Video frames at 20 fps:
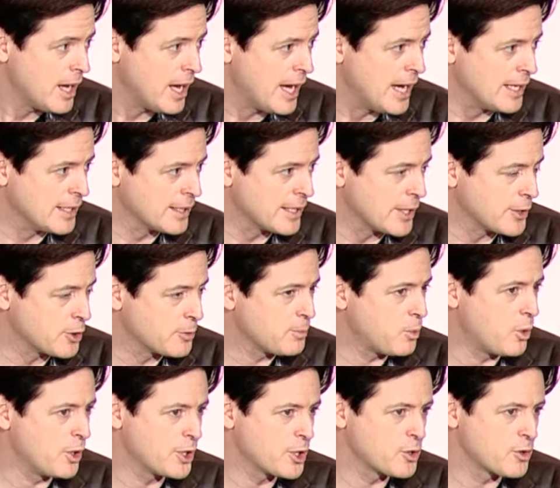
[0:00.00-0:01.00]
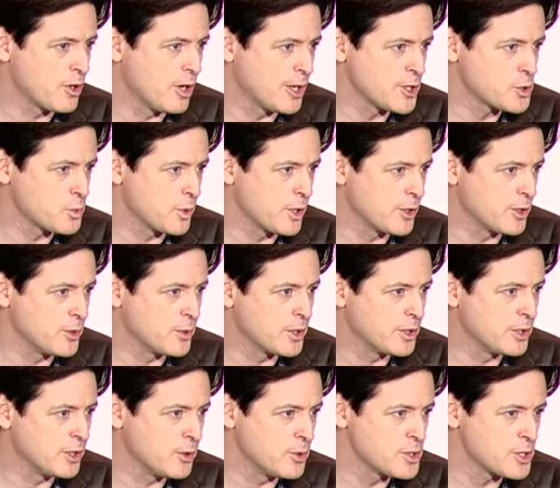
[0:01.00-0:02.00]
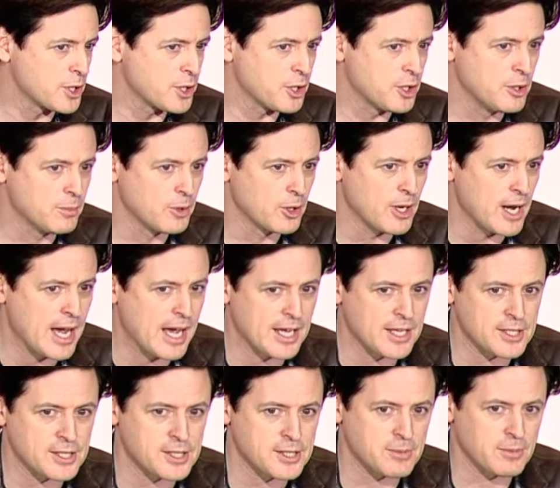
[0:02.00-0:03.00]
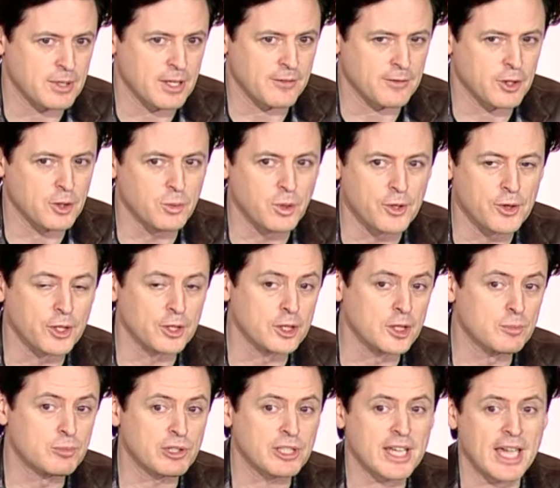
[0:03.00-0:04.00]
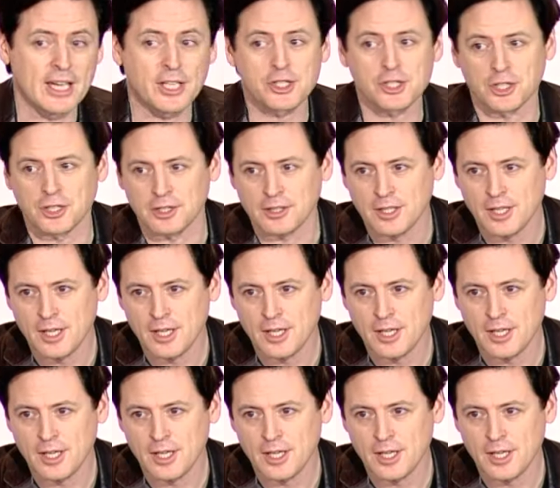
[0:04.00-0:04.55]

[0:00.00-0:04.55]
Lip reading: and get your point across, where you can use the humor as, if you would, the lubrication.